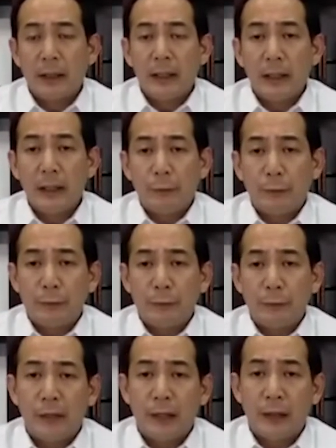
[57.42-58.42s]
if
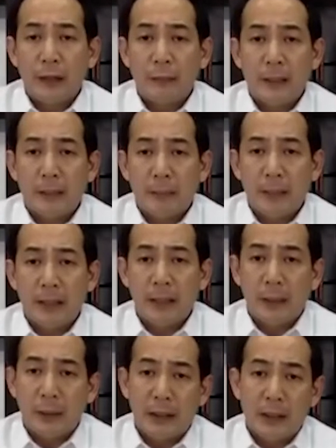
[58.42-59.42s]
you've been campaigning
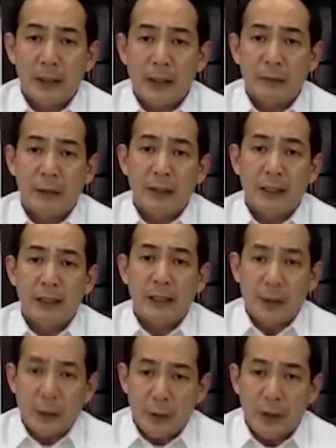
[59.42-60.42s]
2017
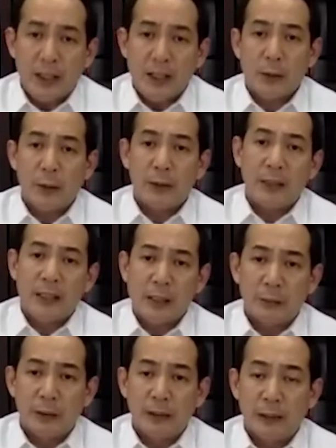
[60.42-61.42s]
as early as
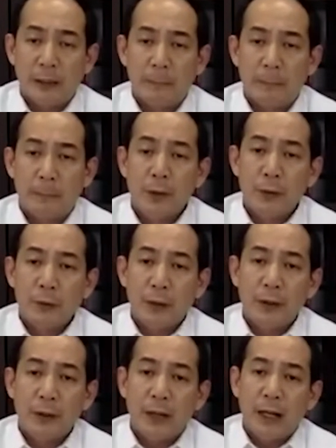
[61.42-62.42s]
2017 for
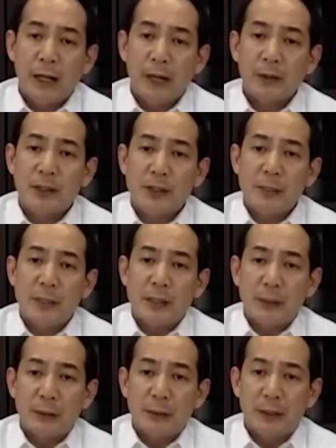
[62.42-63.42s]
the outright dismissal
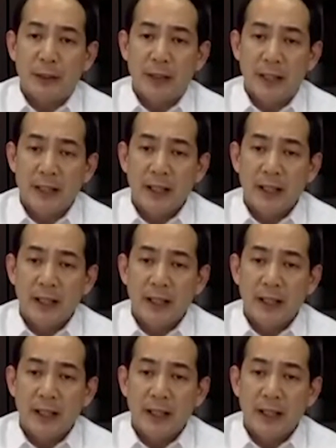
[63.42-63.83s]
of the case,